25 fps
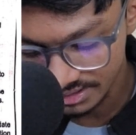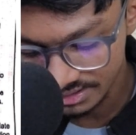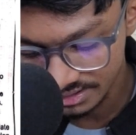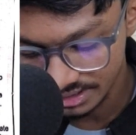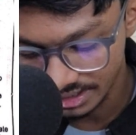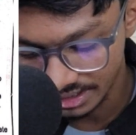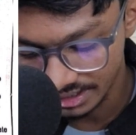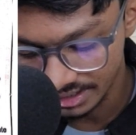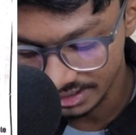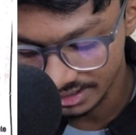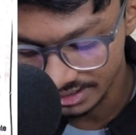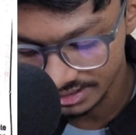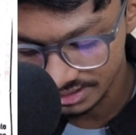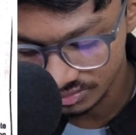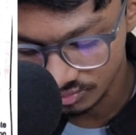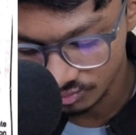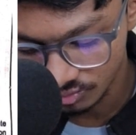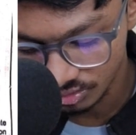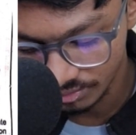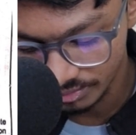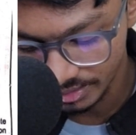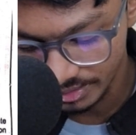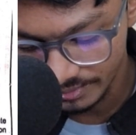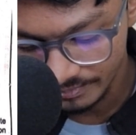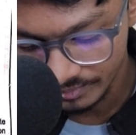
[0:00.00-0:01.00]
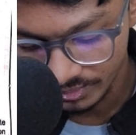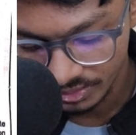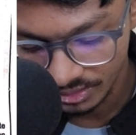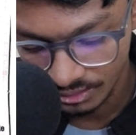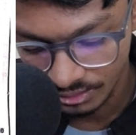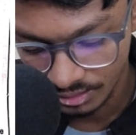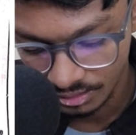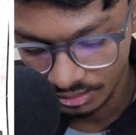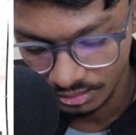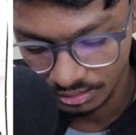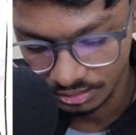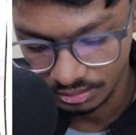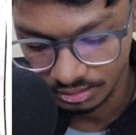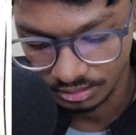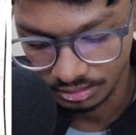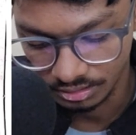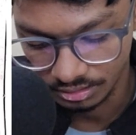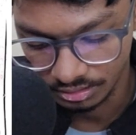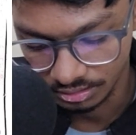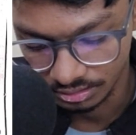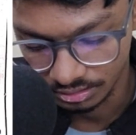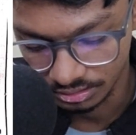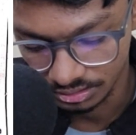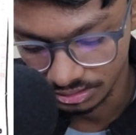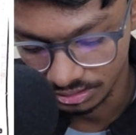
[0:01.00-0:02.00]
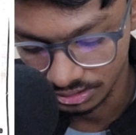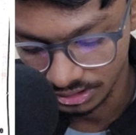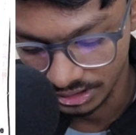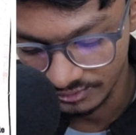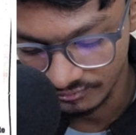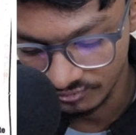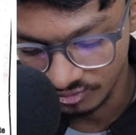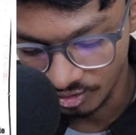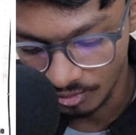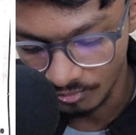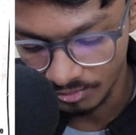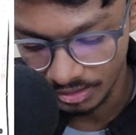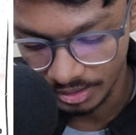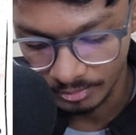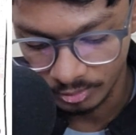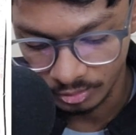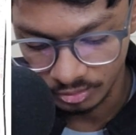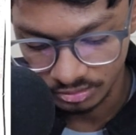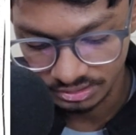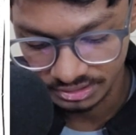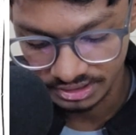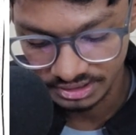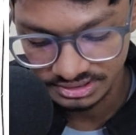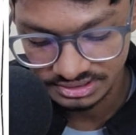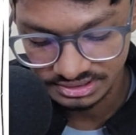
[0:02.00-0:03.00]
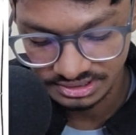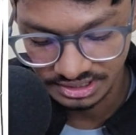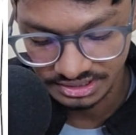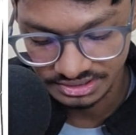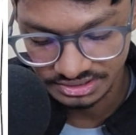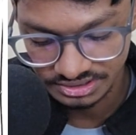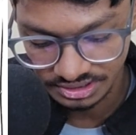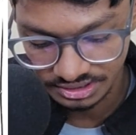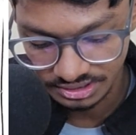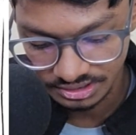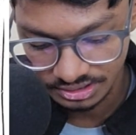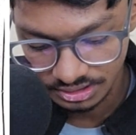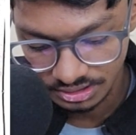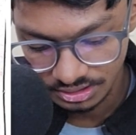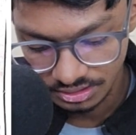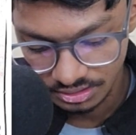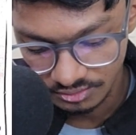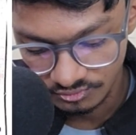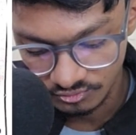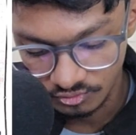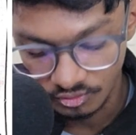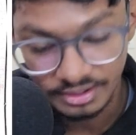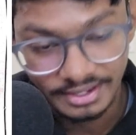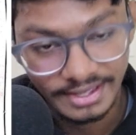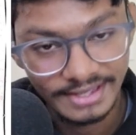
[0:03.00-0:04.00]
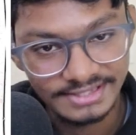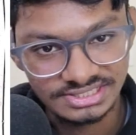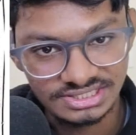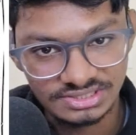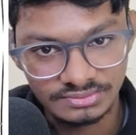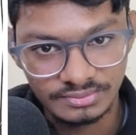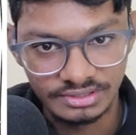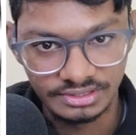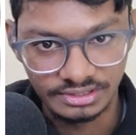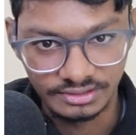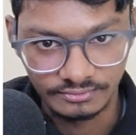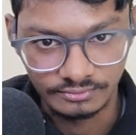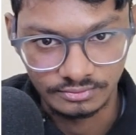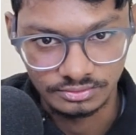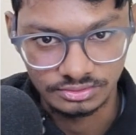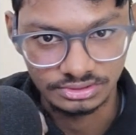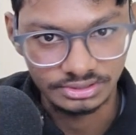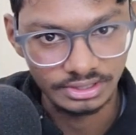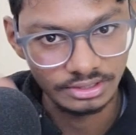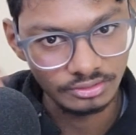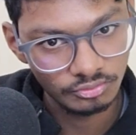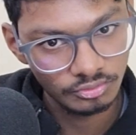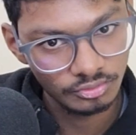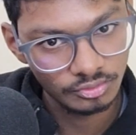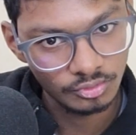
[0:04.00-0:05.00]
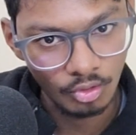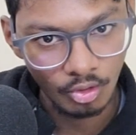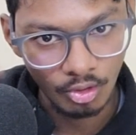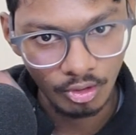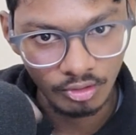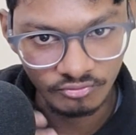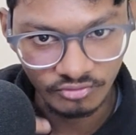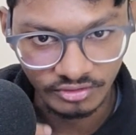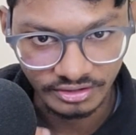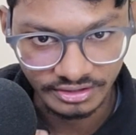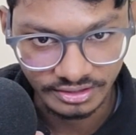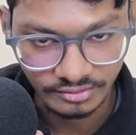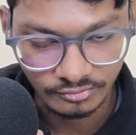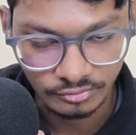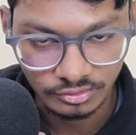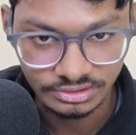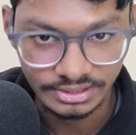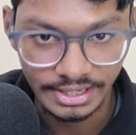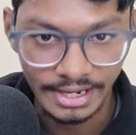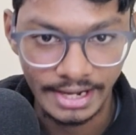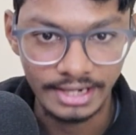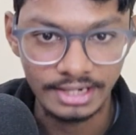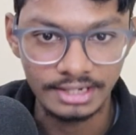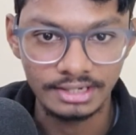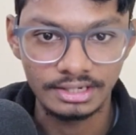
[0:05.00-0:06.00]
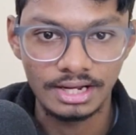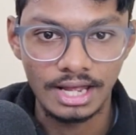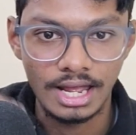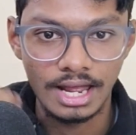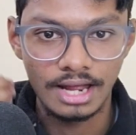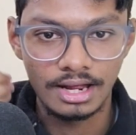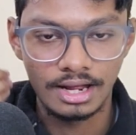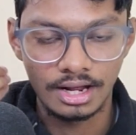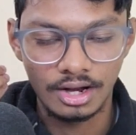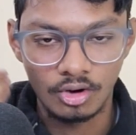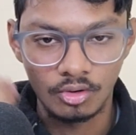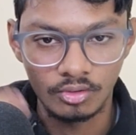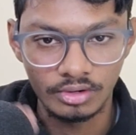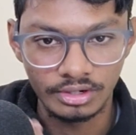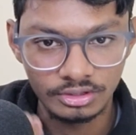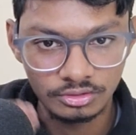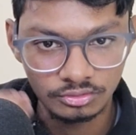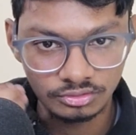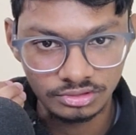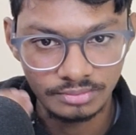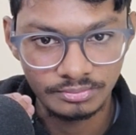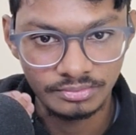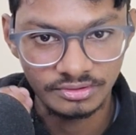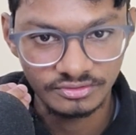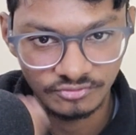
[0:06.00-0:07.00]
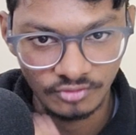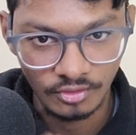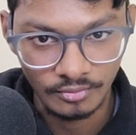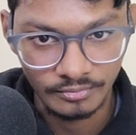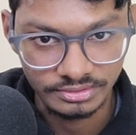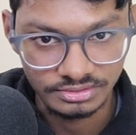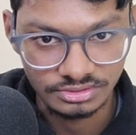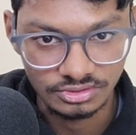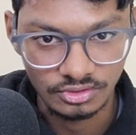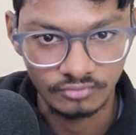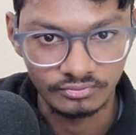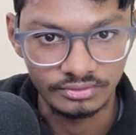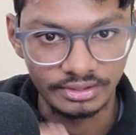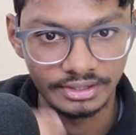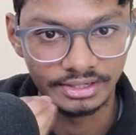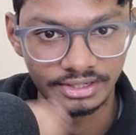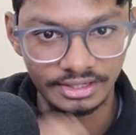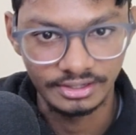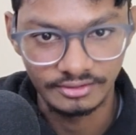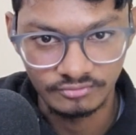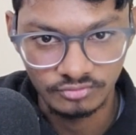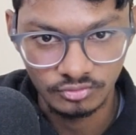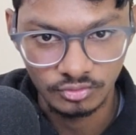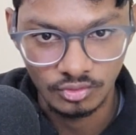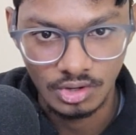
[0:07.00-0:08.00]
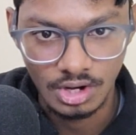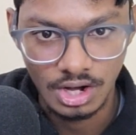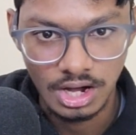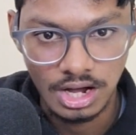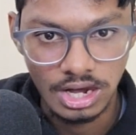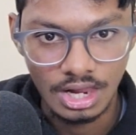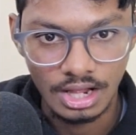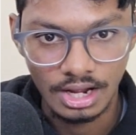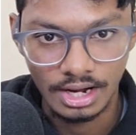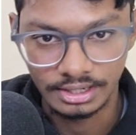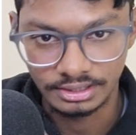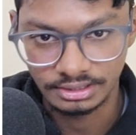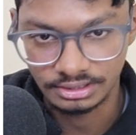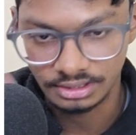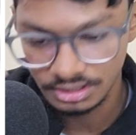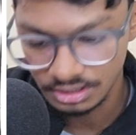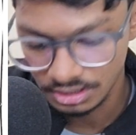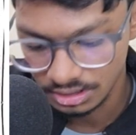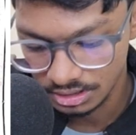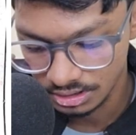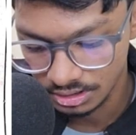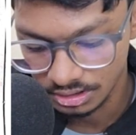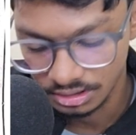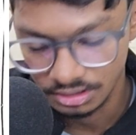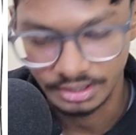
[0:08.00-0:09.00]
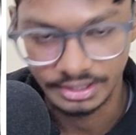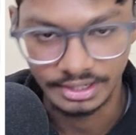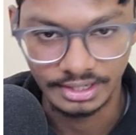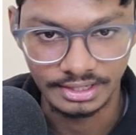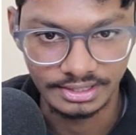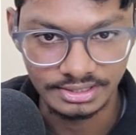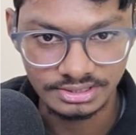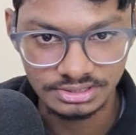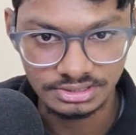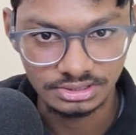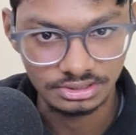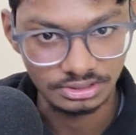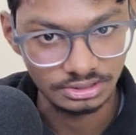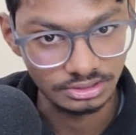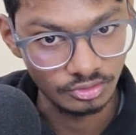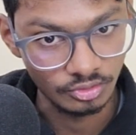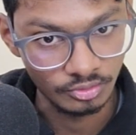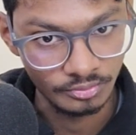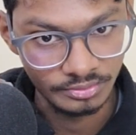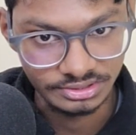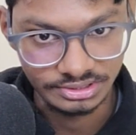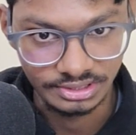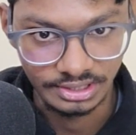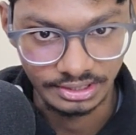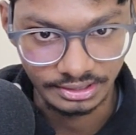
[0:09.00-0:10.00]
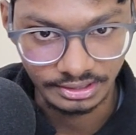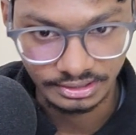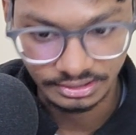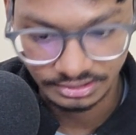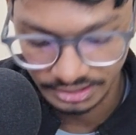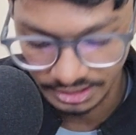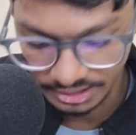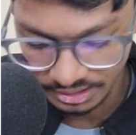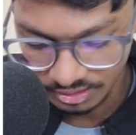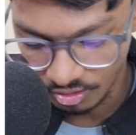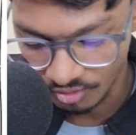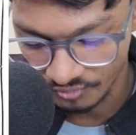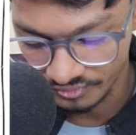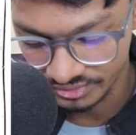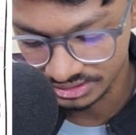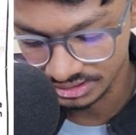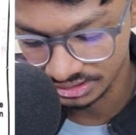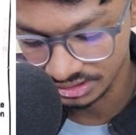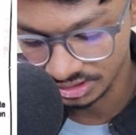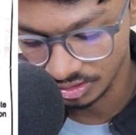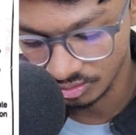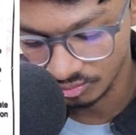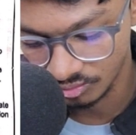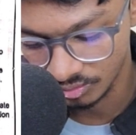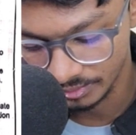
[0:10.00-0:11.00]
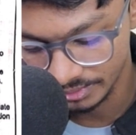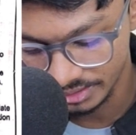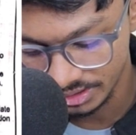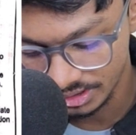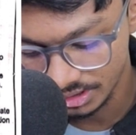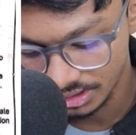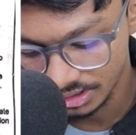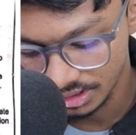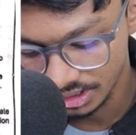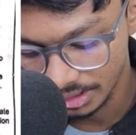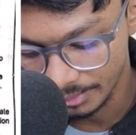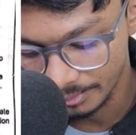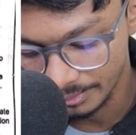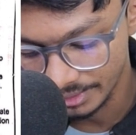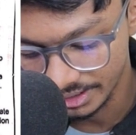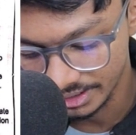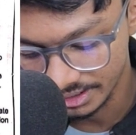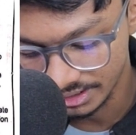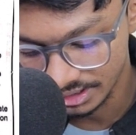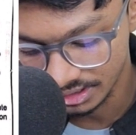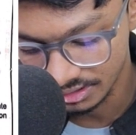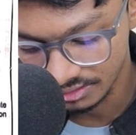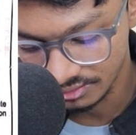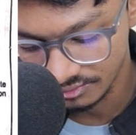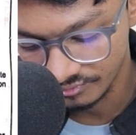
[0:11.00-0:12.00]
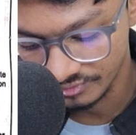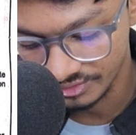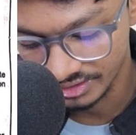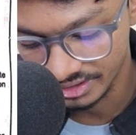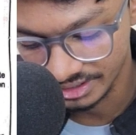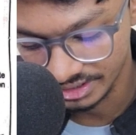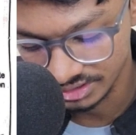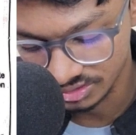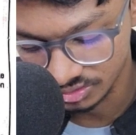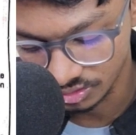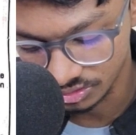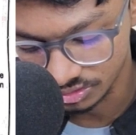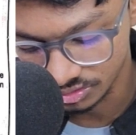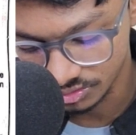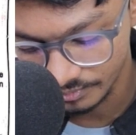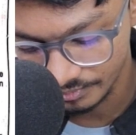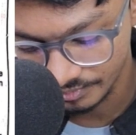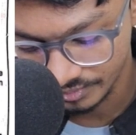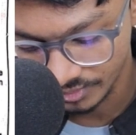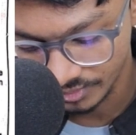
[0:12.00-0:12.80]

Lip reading: candidates will be informed about their selection for SSB interviews, then we'll call for interviews, and according to the performance of the interview and the written test you will be selected. Then obviously there will be a medical fitness also,